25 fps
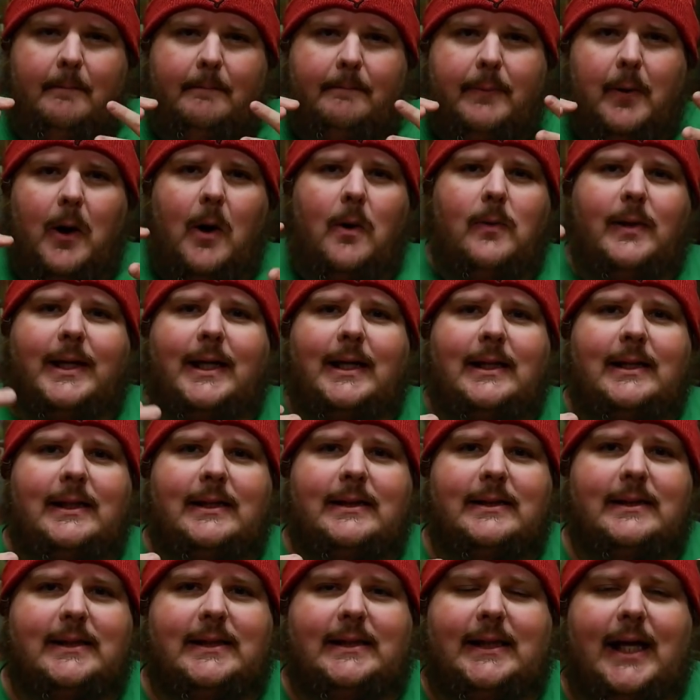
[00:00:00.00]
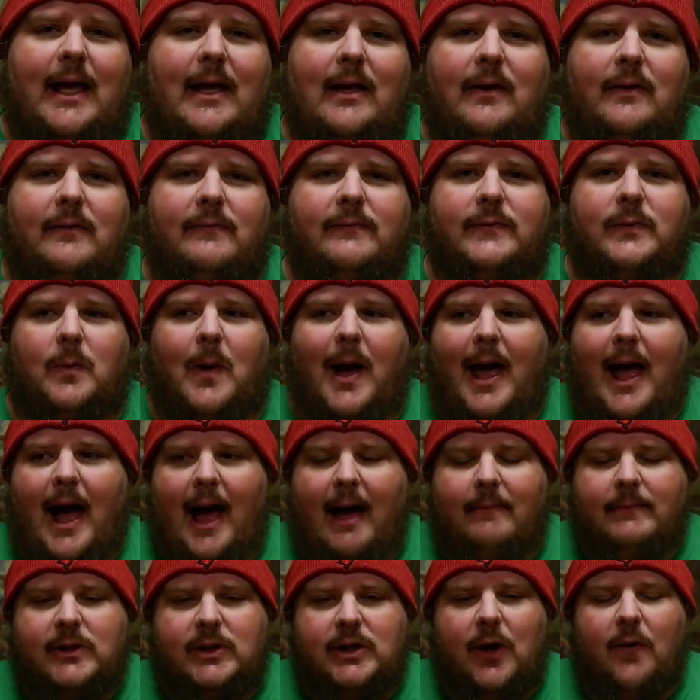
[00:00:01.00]
broken selves, why
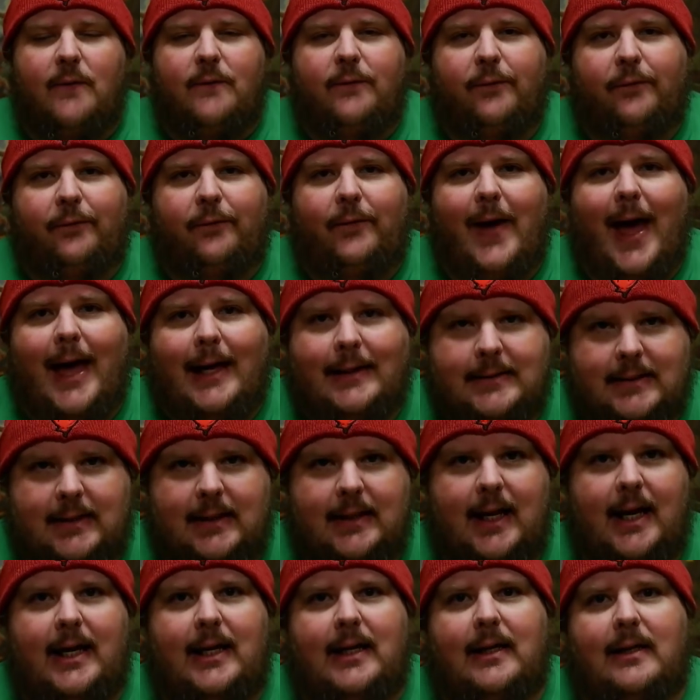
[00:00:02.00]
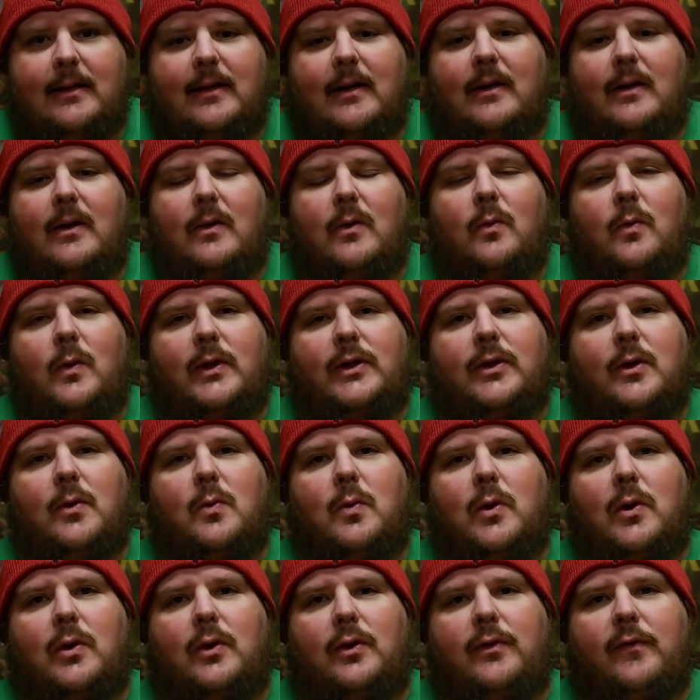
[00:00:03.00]
I'm so fascinated with the
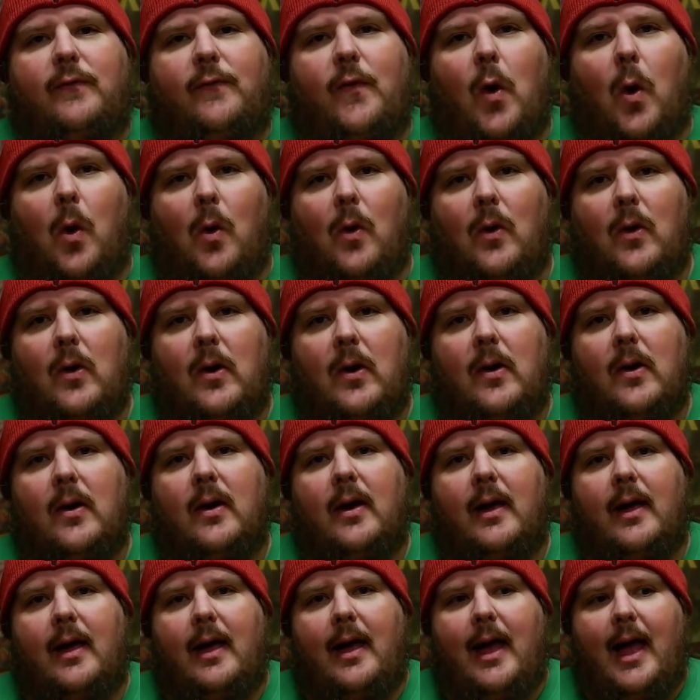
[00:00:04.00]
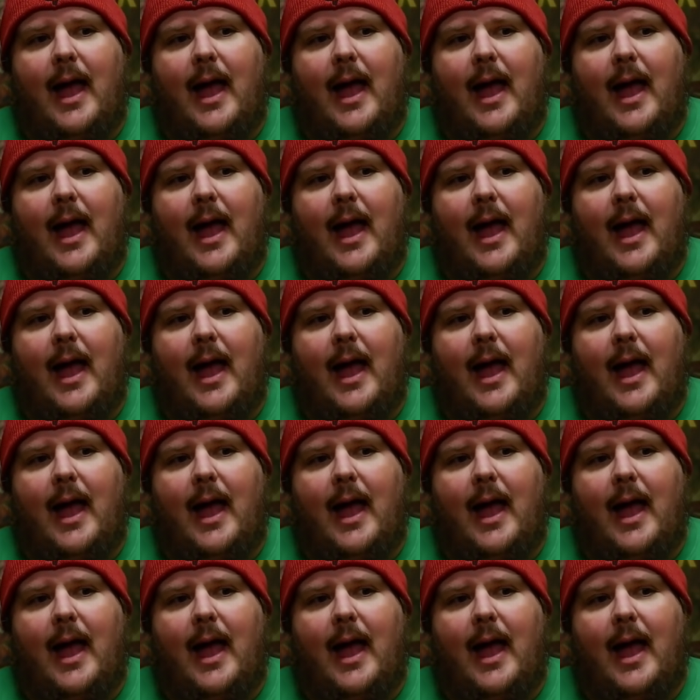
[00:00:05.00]
world of horror